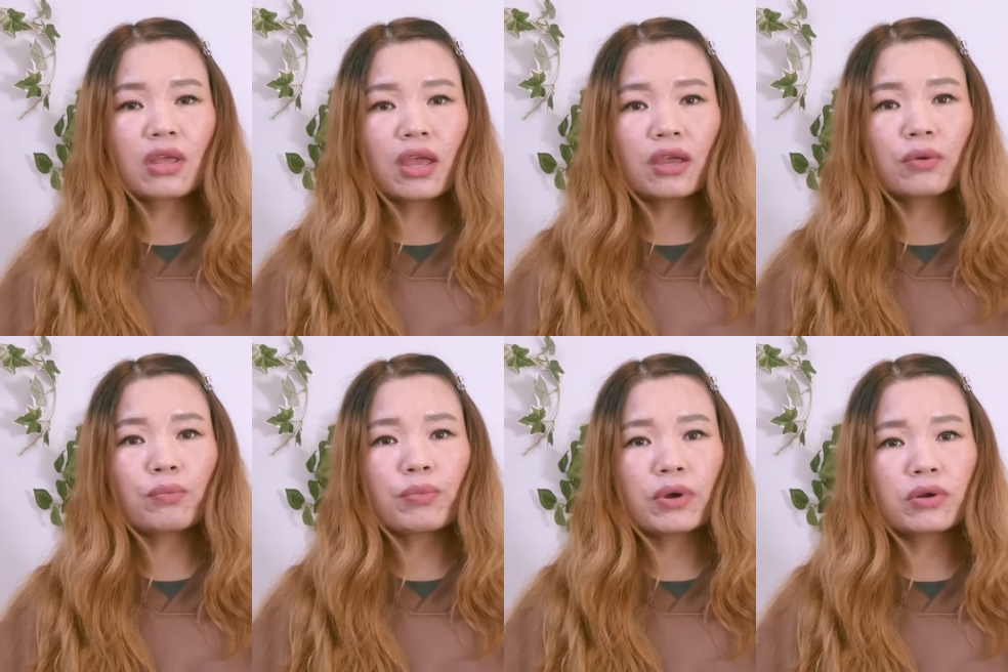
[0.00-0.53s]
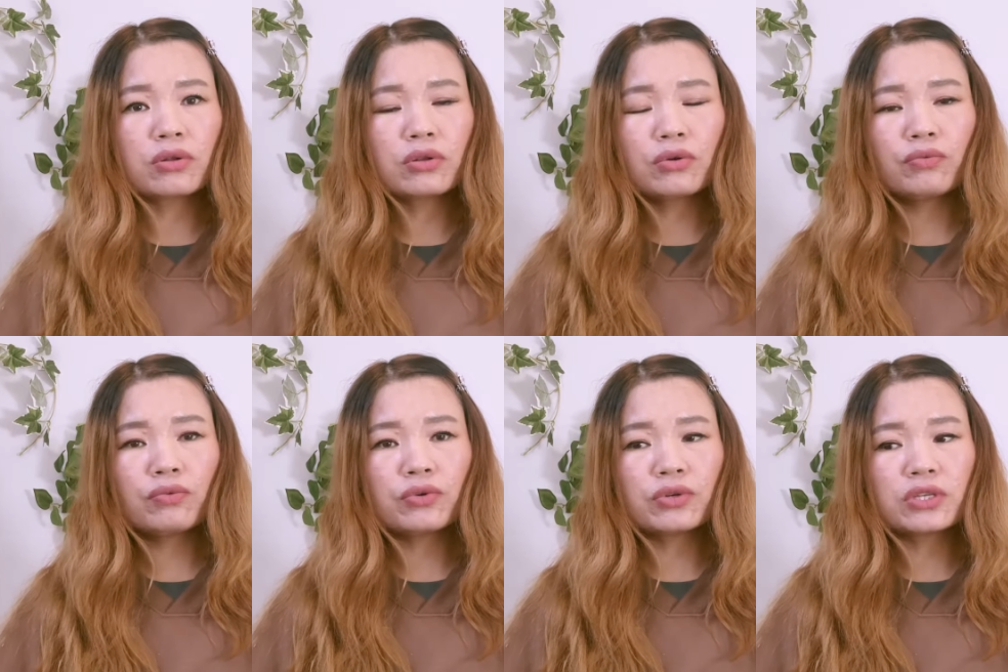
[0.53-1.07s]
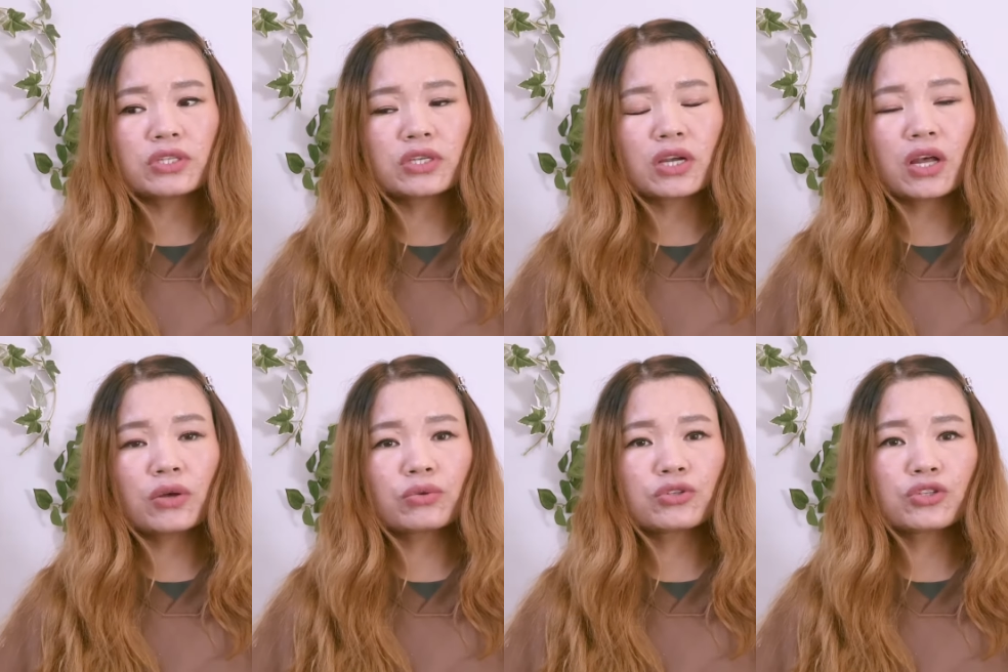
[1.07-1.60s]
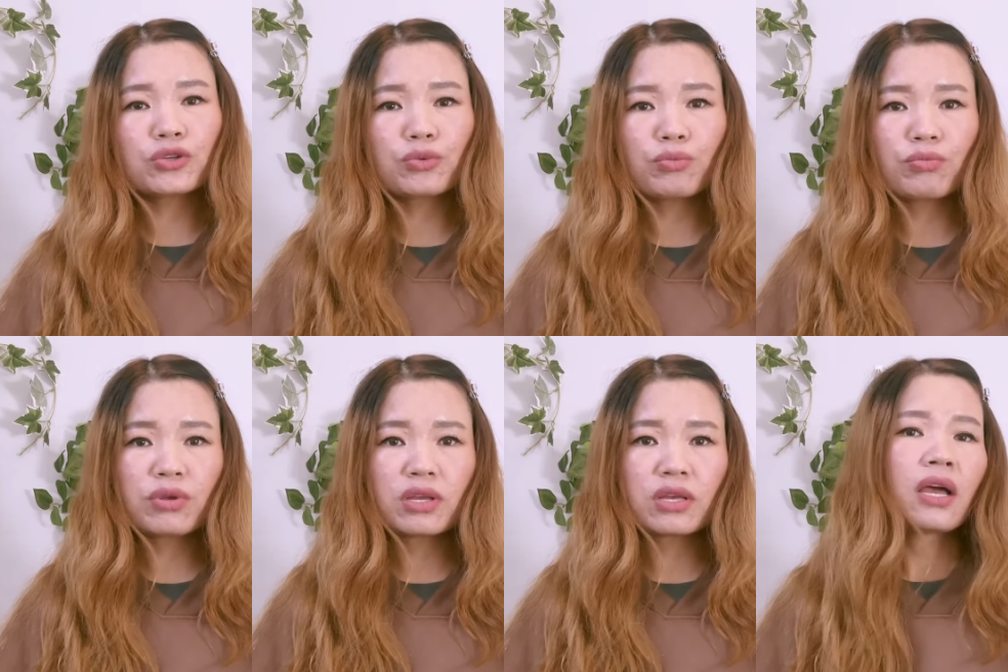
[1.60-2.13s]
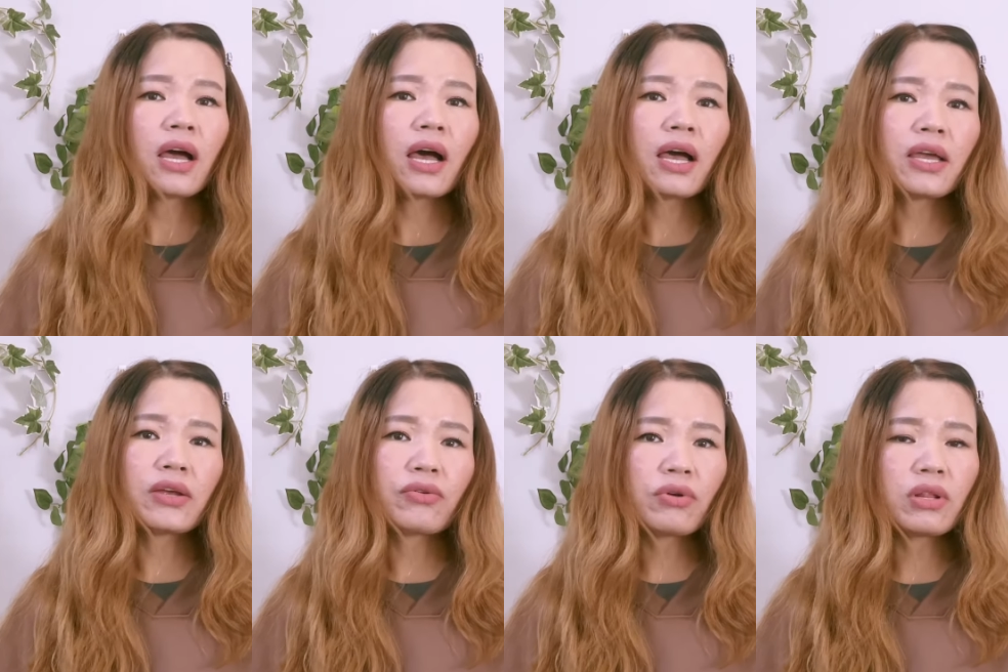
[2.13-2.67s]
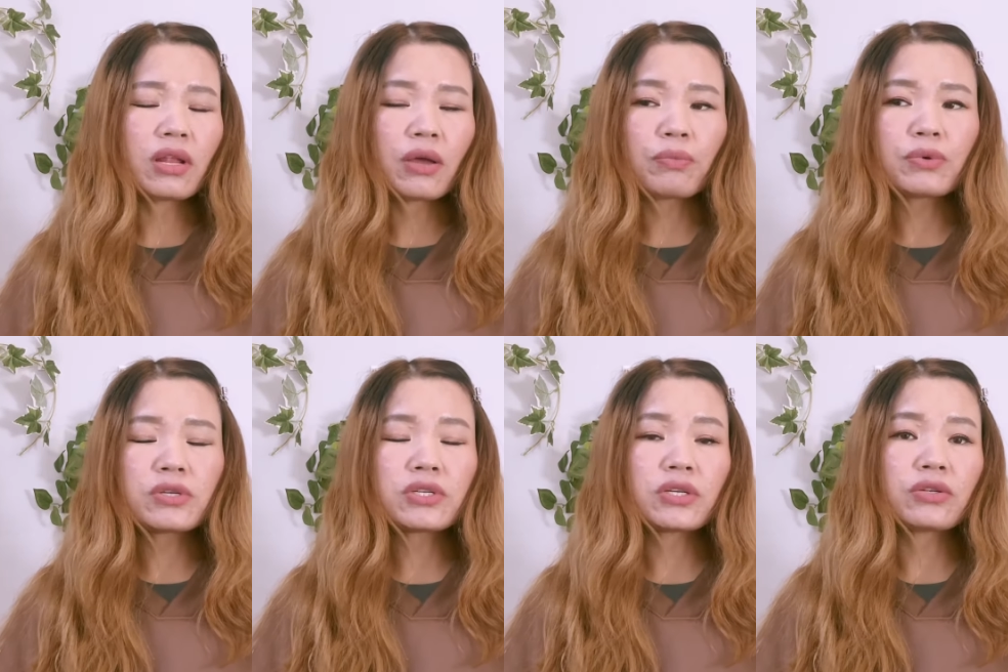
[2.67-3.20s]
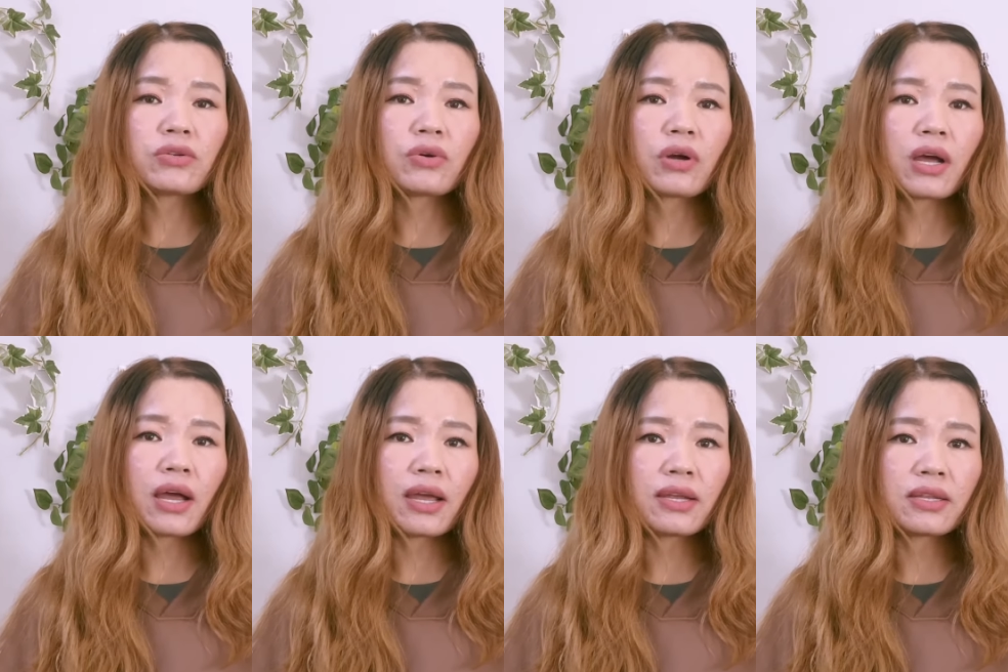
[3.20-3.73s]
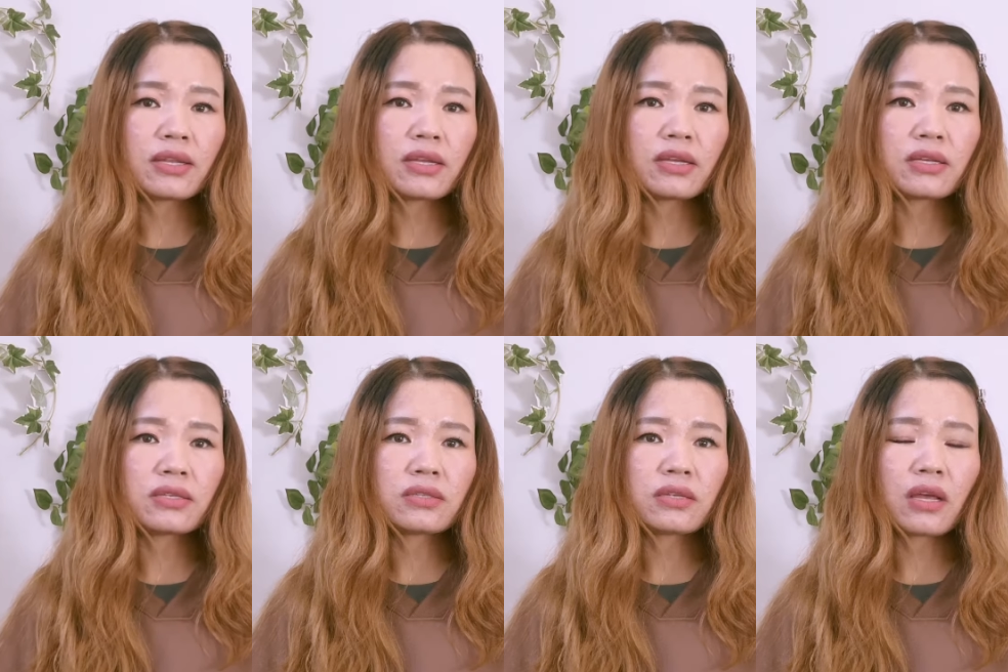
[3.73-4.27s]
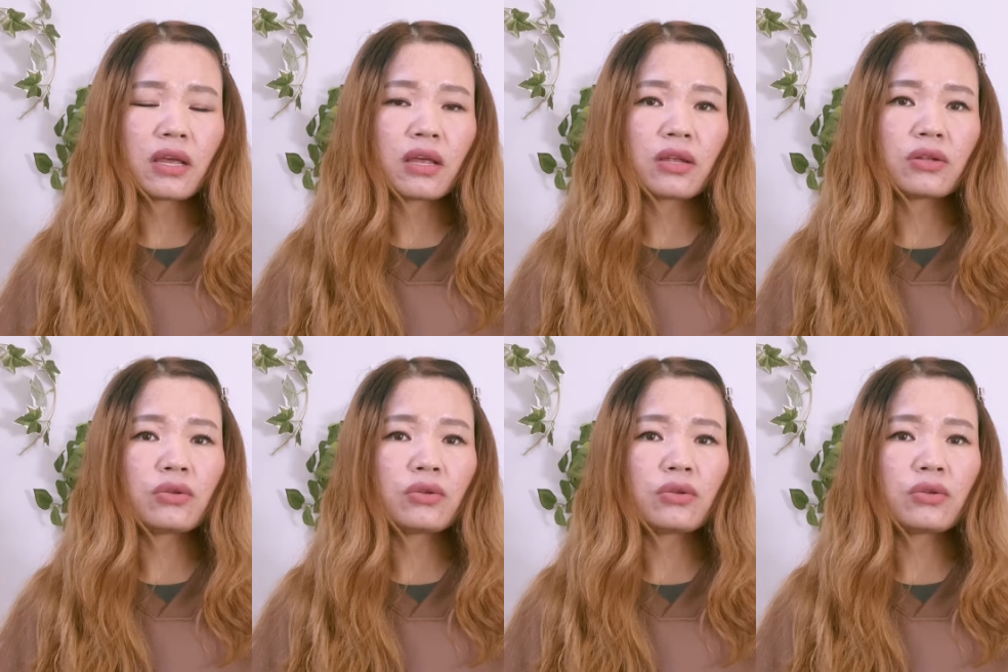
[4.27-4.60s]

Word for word: thank Berlook for reaching out to me i really appreciate your kindness and